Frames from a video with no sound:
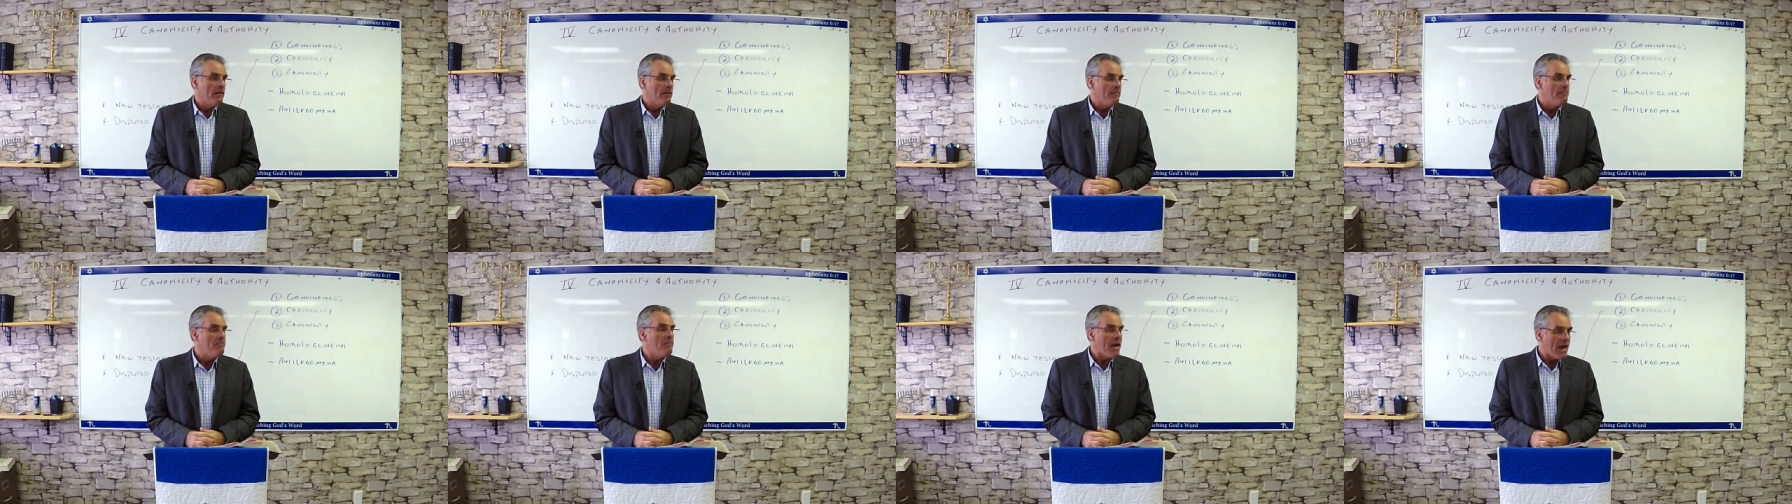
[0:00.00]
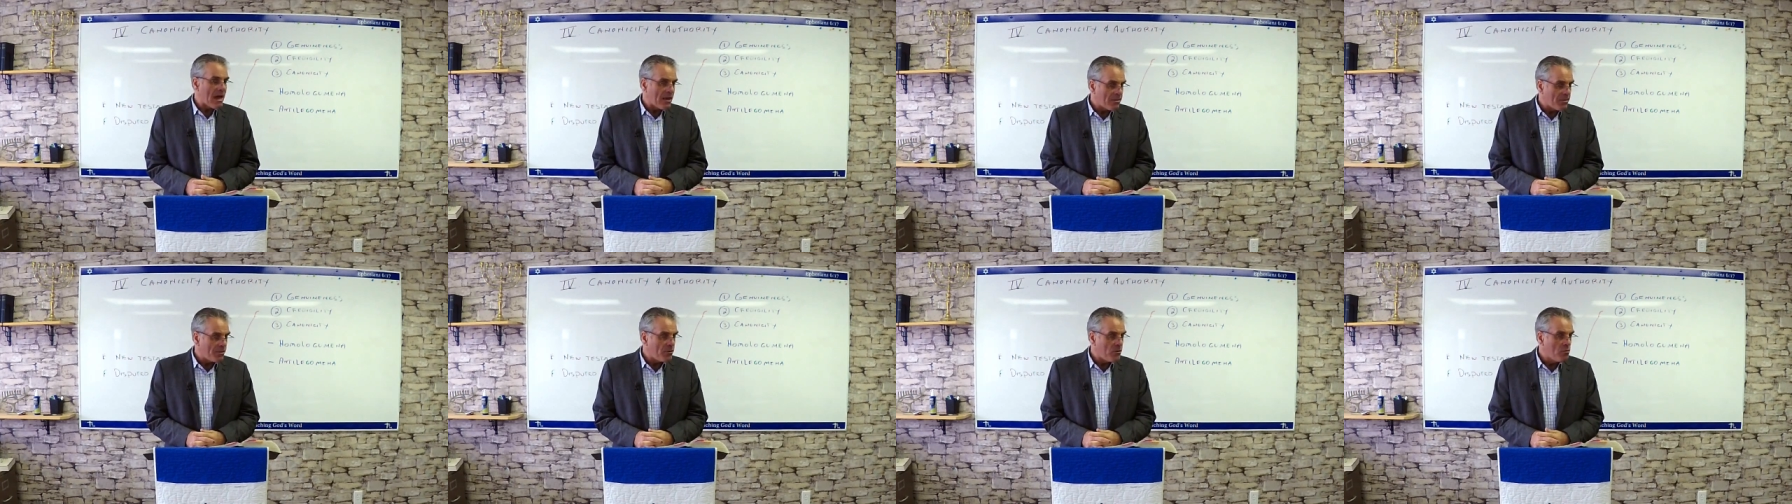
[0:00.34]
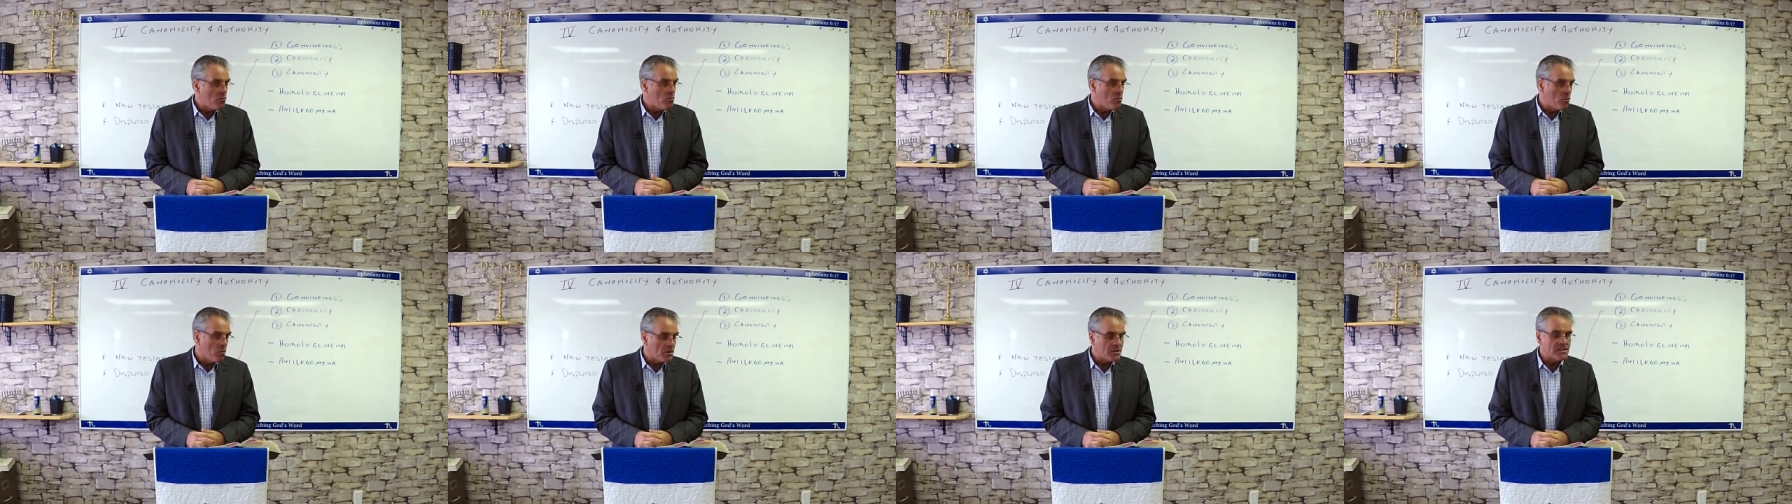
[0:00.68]
Matthew
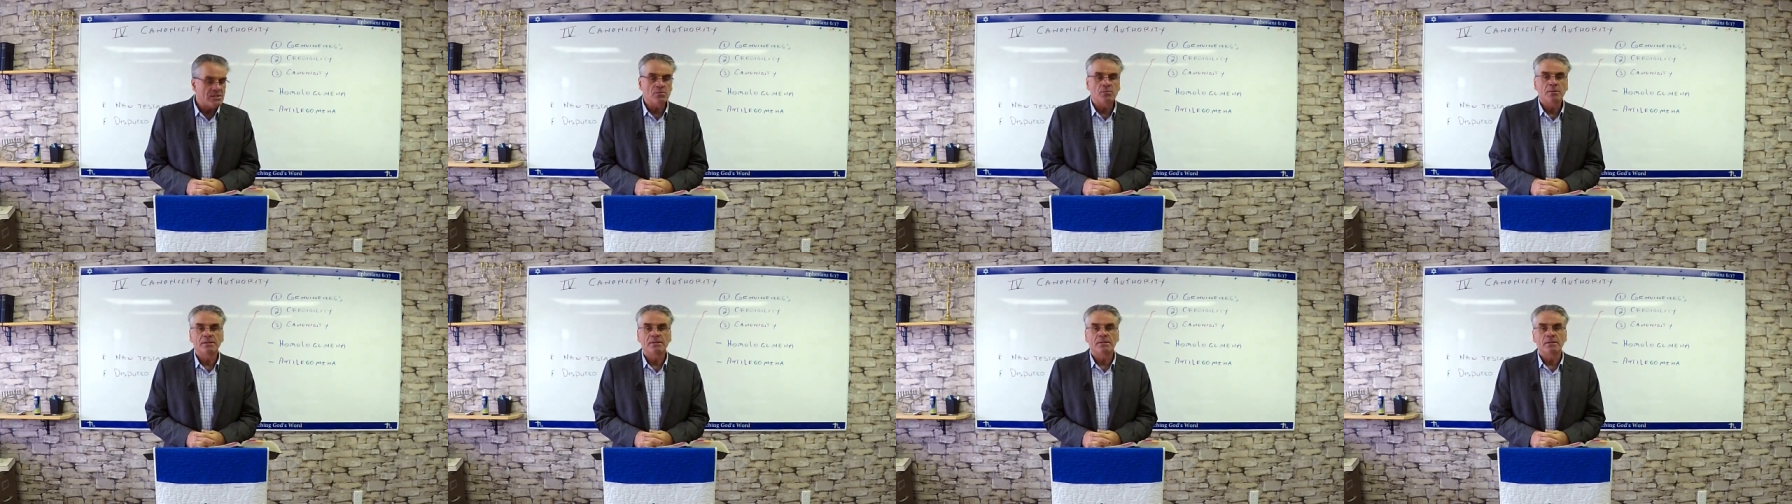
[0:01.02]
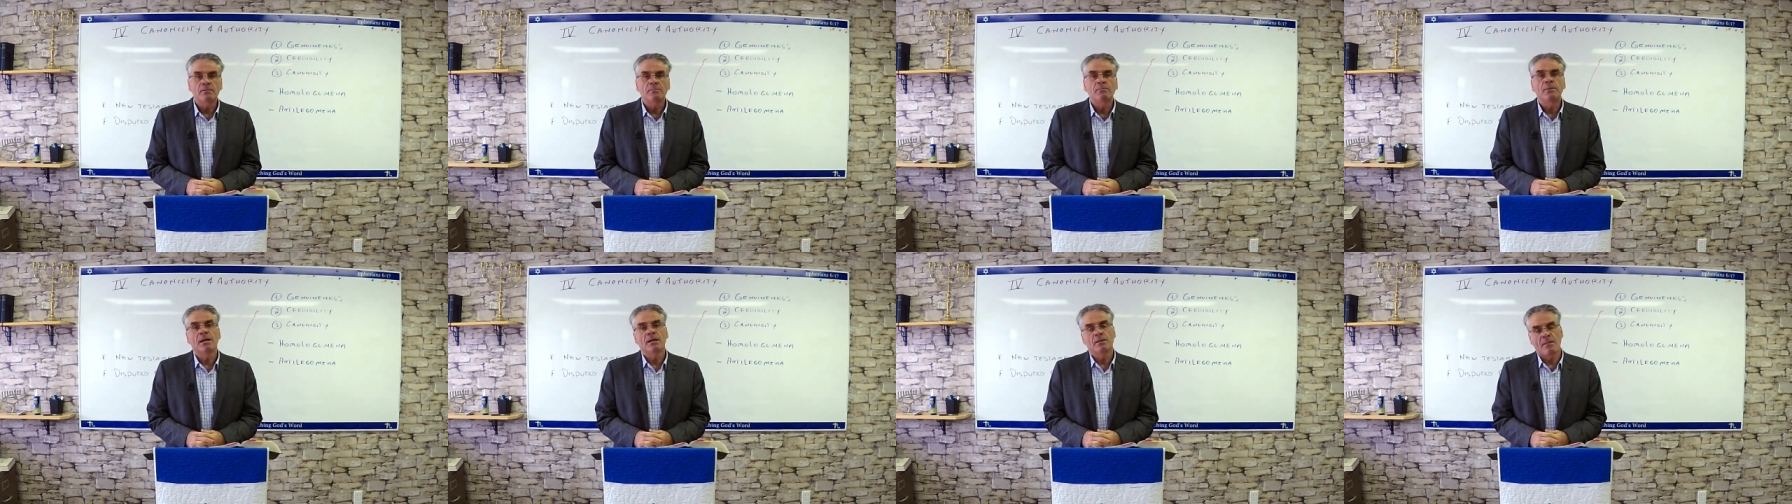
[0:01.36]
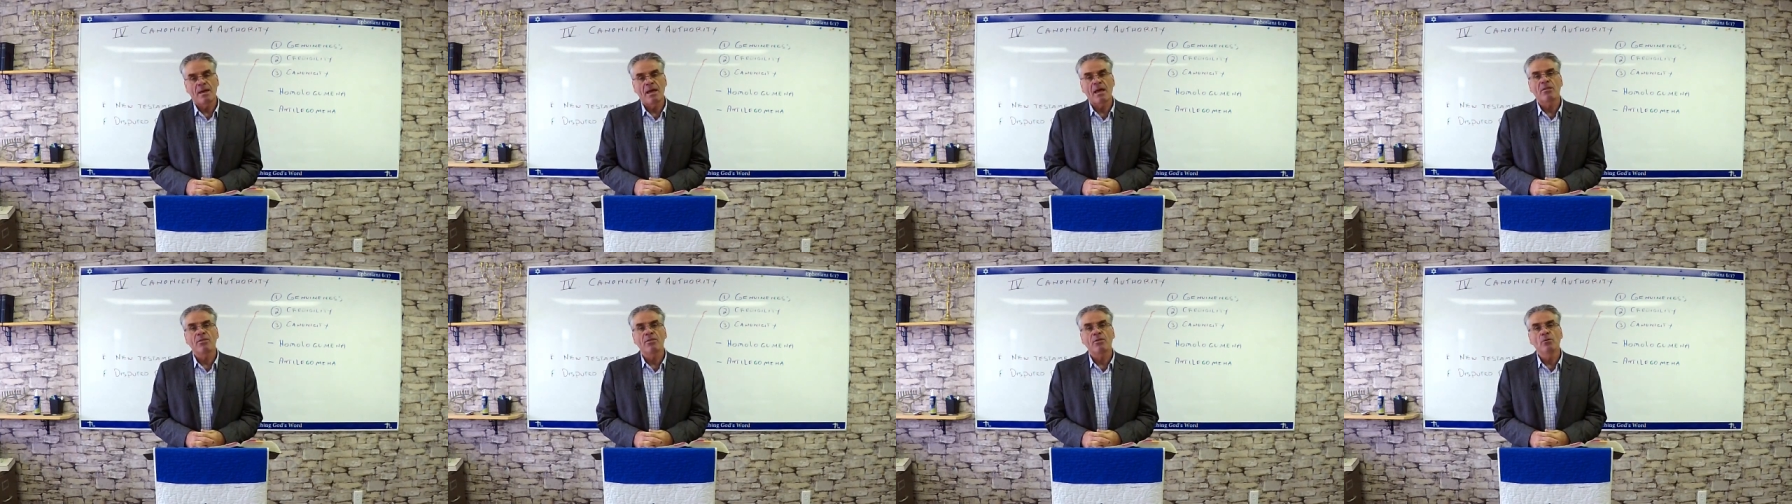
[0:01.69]
was written by
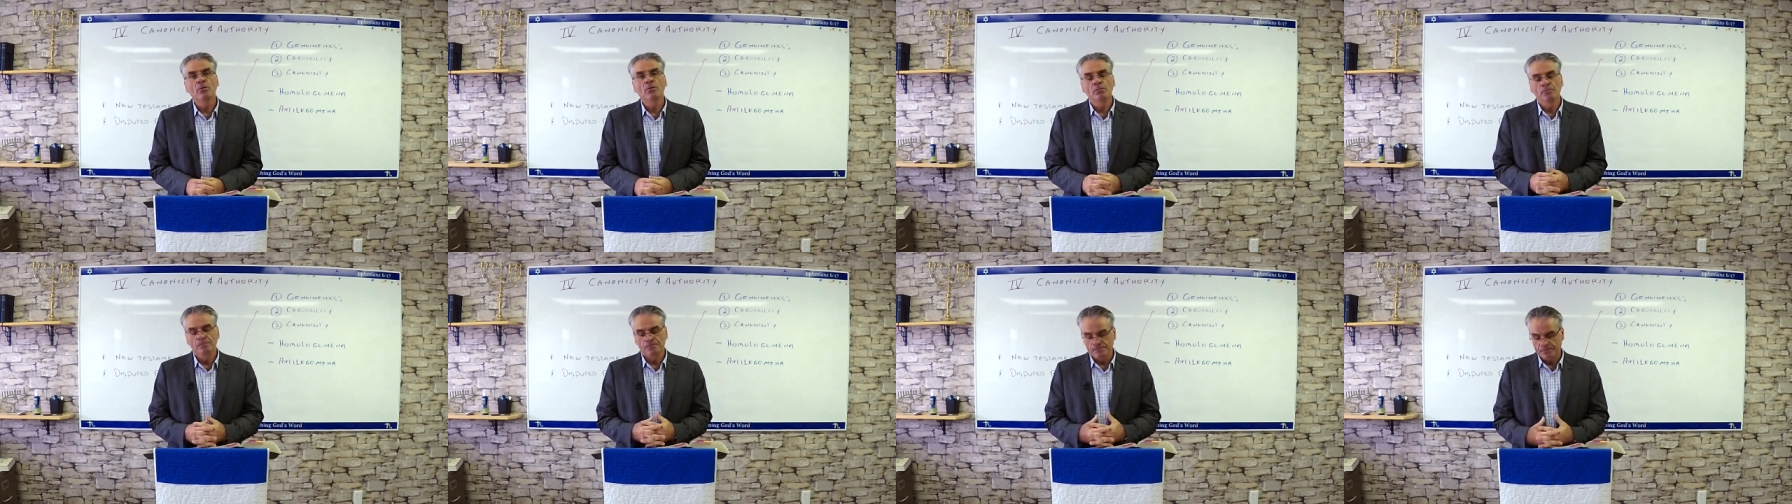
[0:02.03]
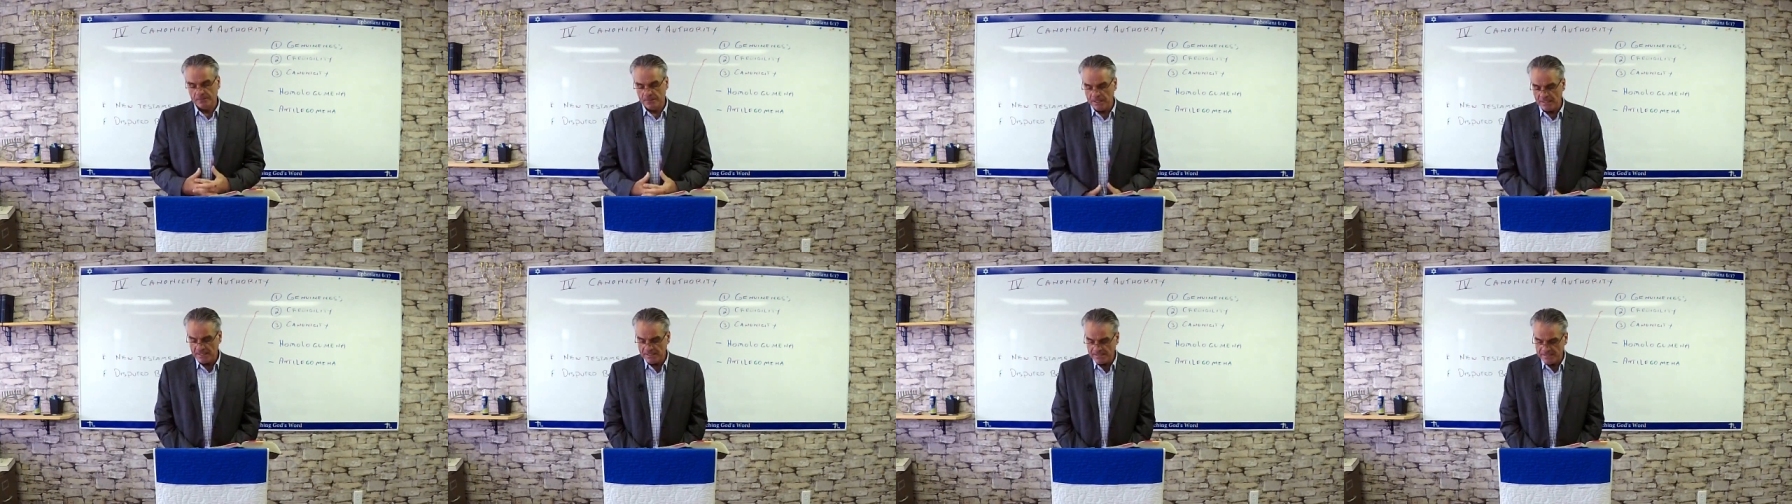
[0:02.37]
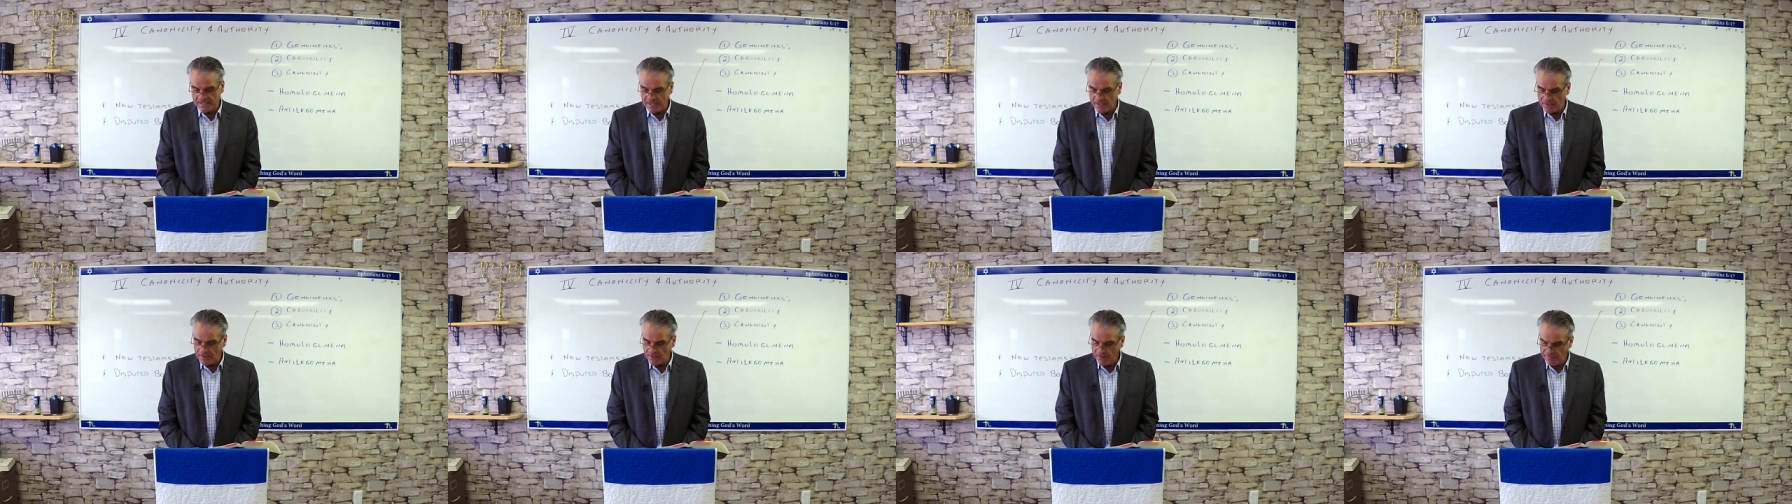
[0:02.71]
Matthew,
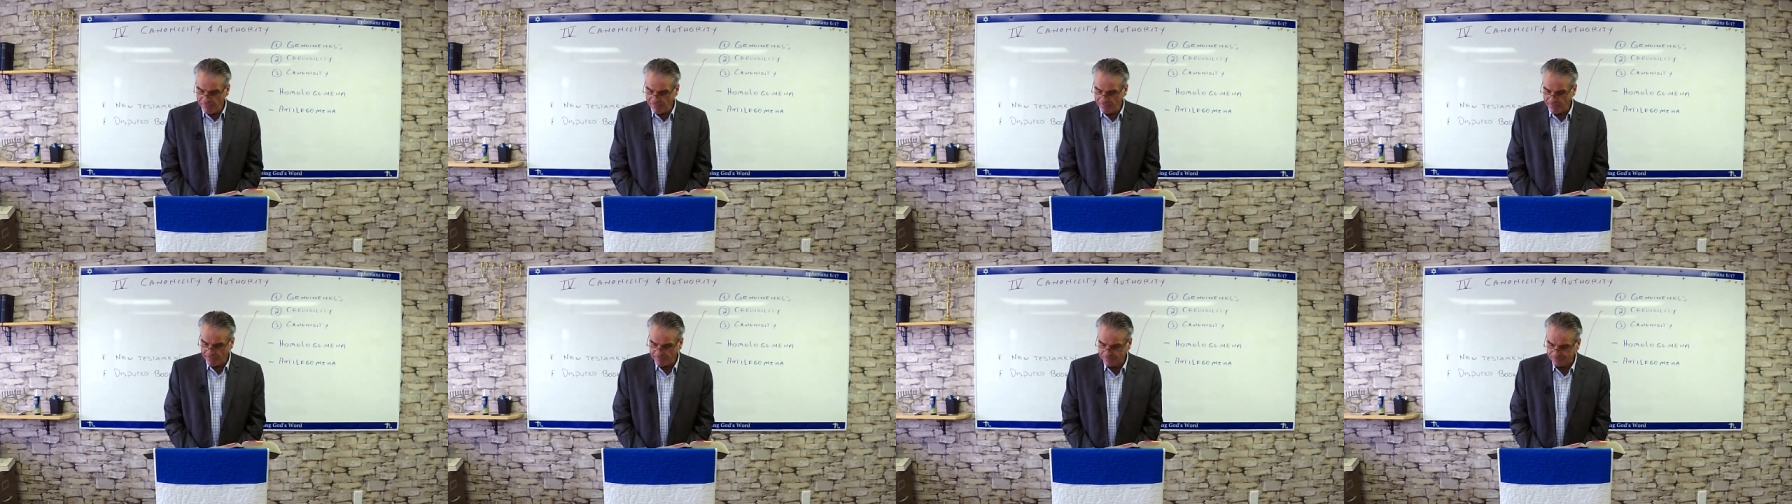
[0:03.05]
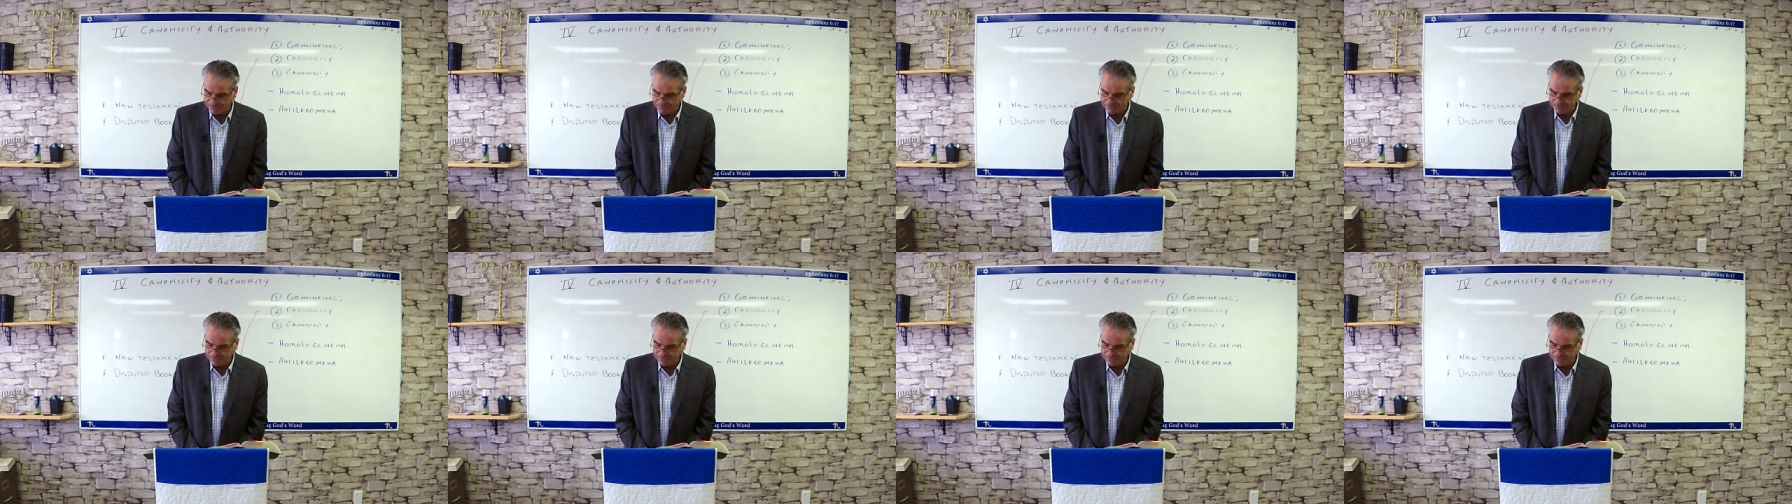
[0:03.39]
easy enough.